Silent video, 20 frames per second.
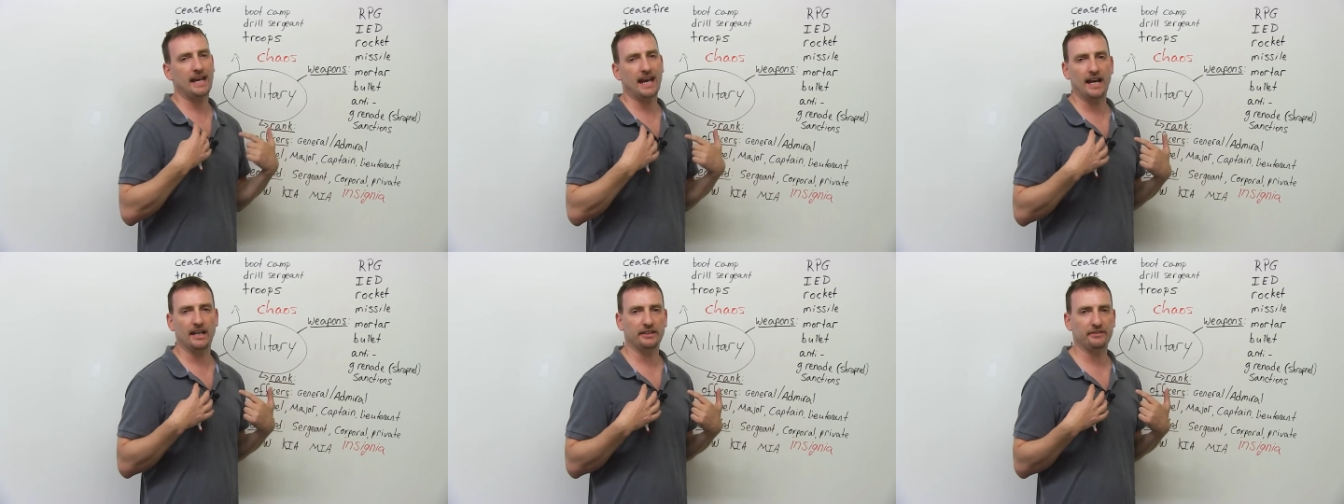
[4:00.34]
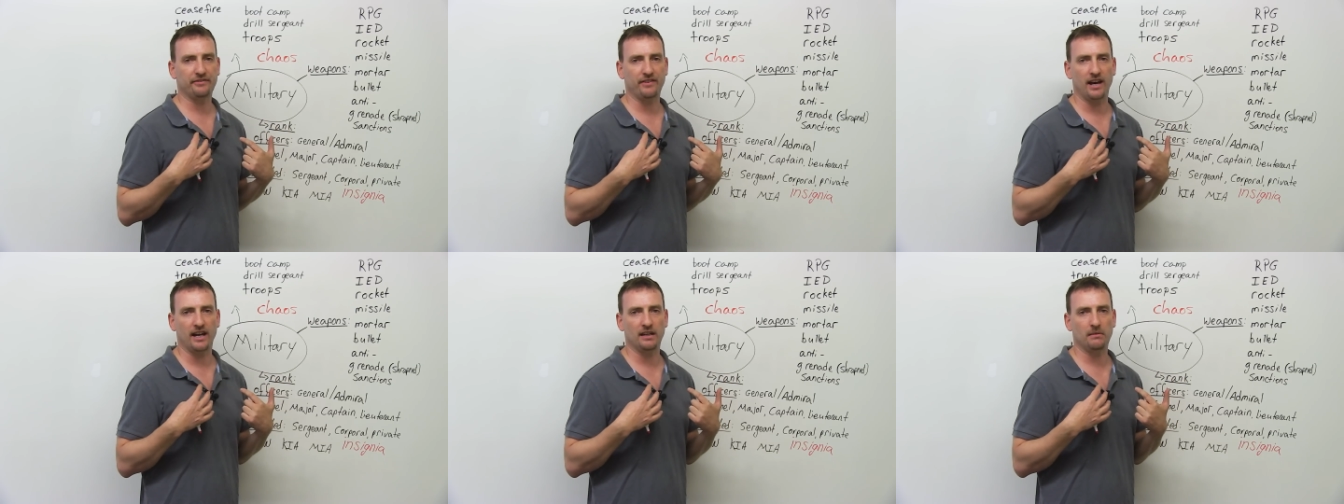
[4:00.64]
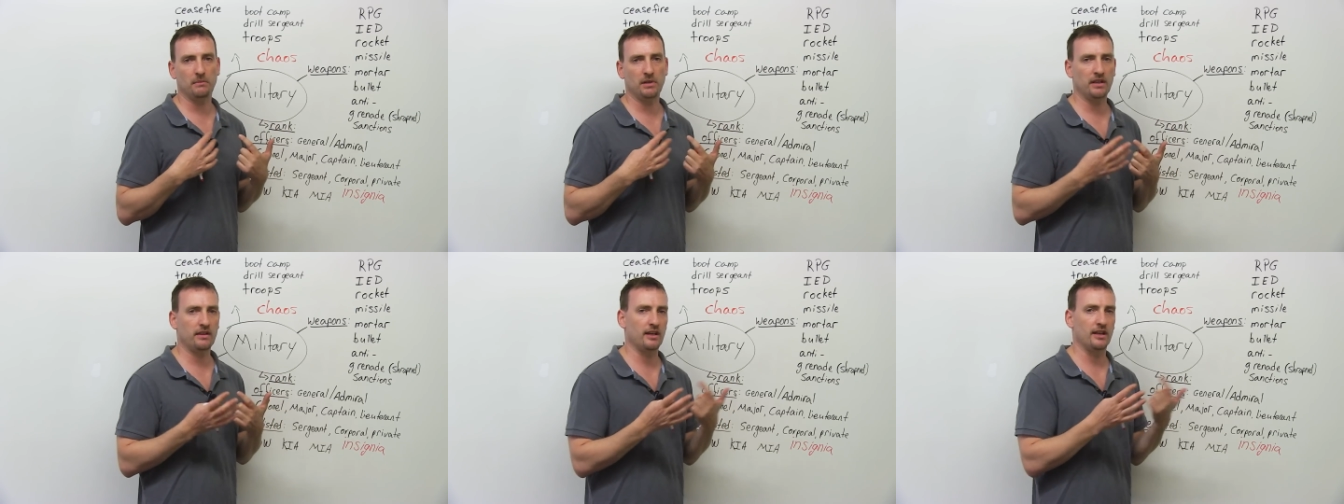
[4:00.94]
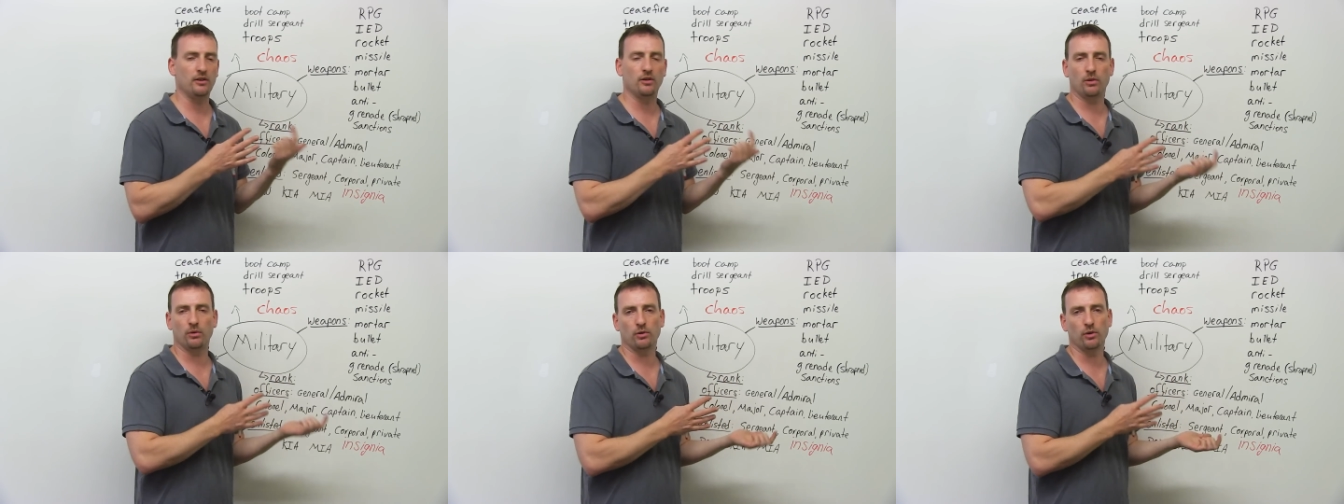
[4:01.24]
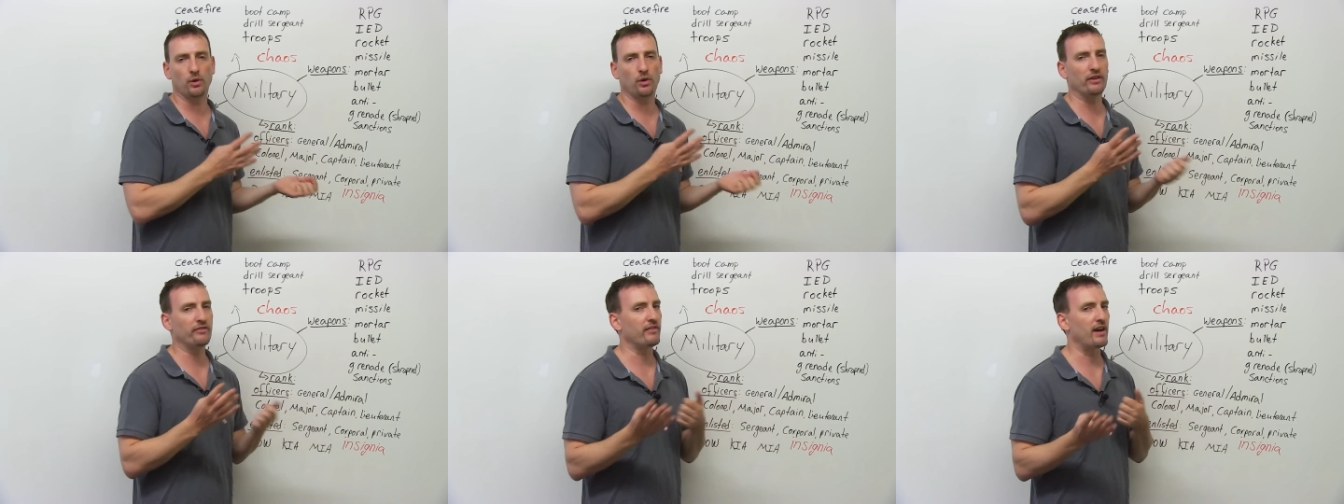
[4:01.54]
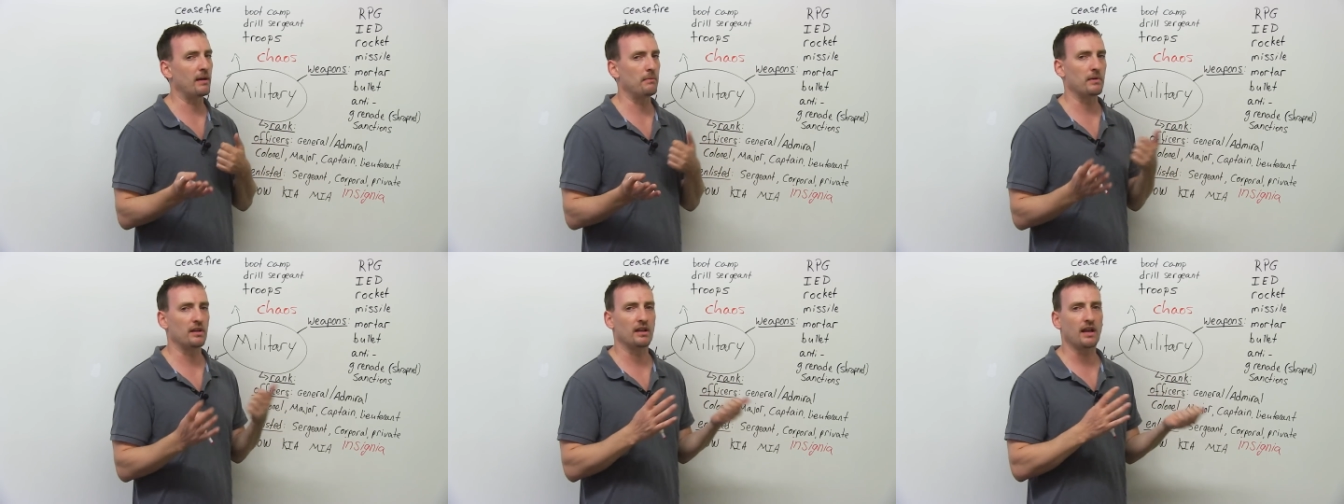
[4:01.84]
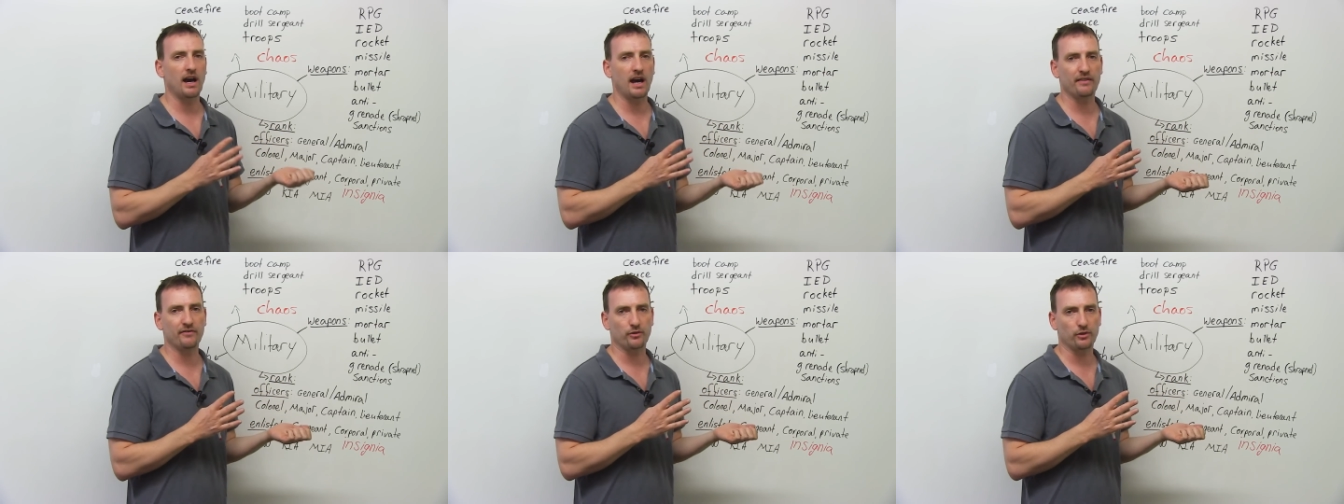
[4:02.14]
can't find me, they don't know if I'm
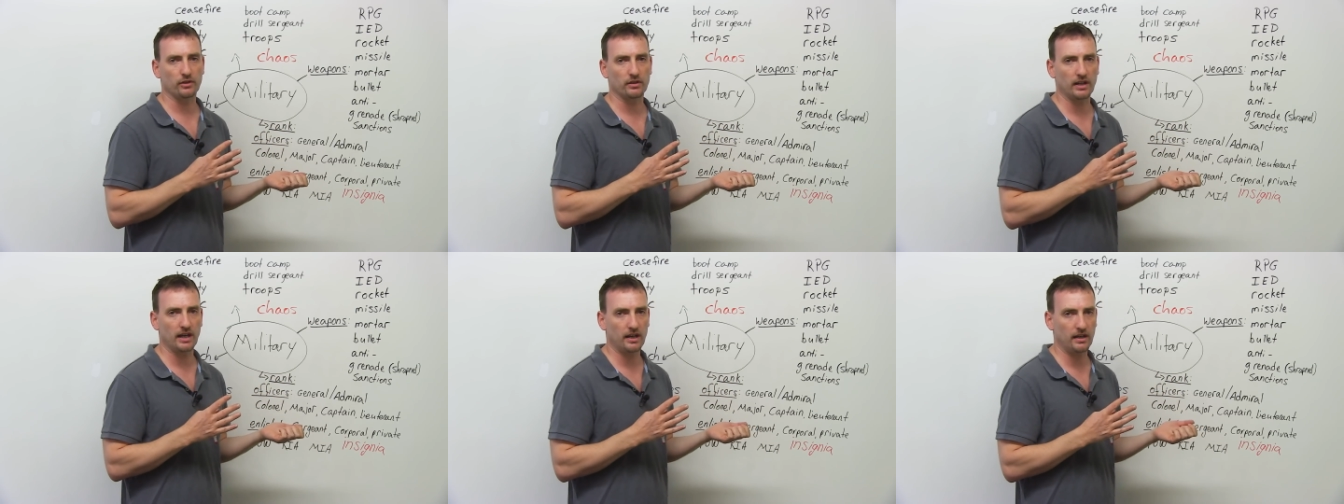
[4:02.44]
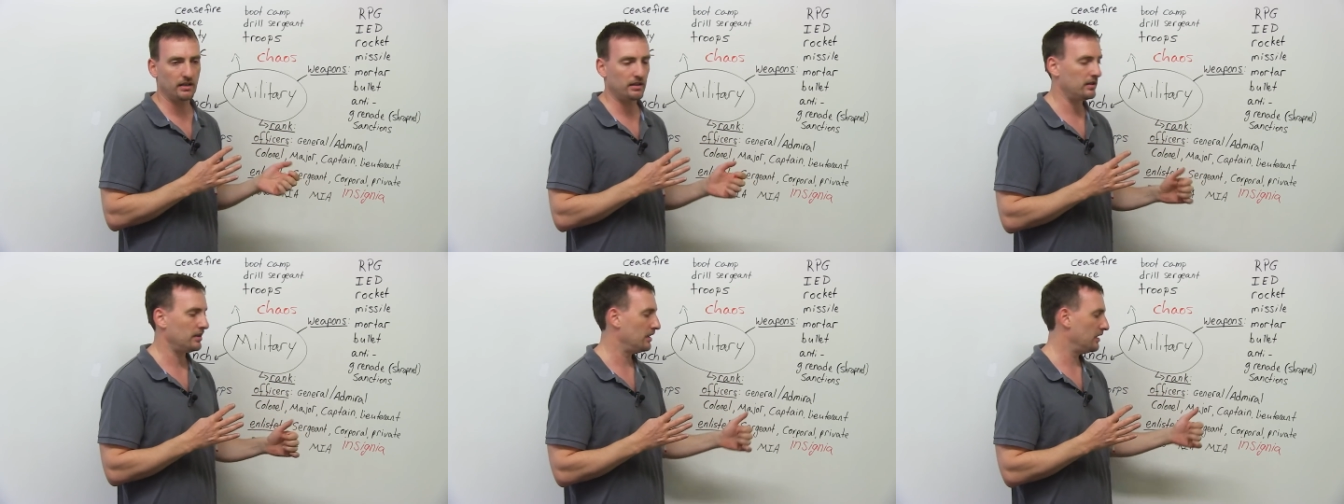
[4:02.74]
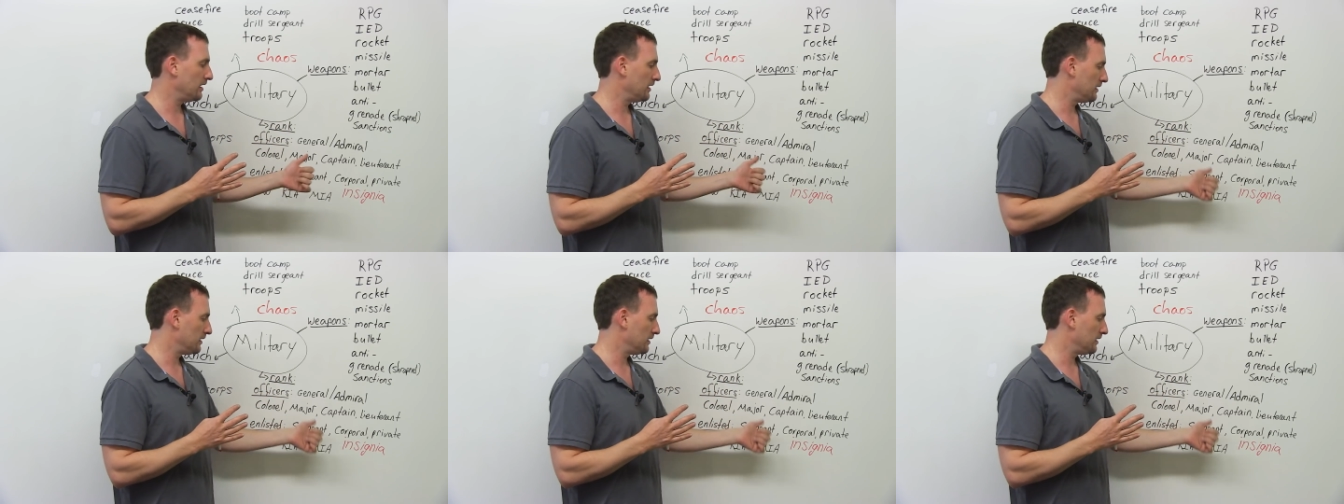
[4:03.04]
alive or dead,